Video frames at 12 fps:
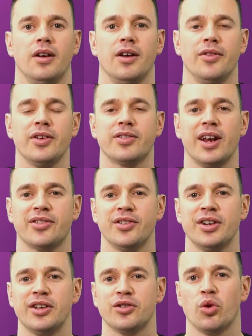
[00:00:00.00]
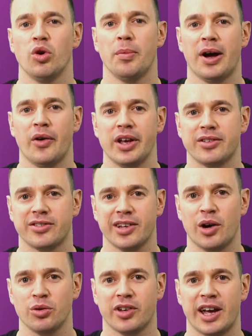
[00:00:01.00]
This lesson is all about
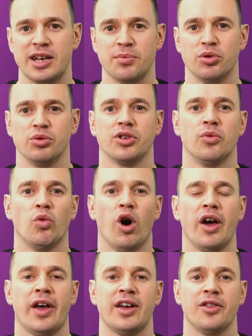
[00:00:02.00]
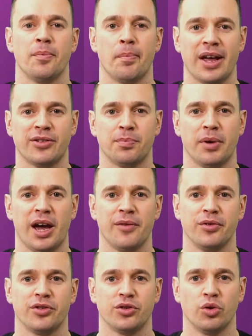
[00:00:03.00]
Excel tables and why they're the best bet
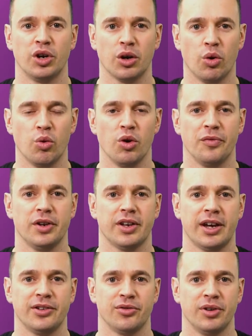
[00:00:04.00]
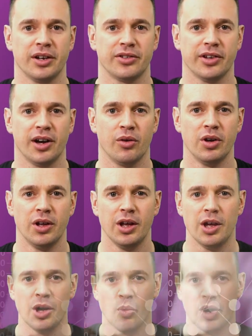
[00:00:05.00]
for storing all of your data in Excel. When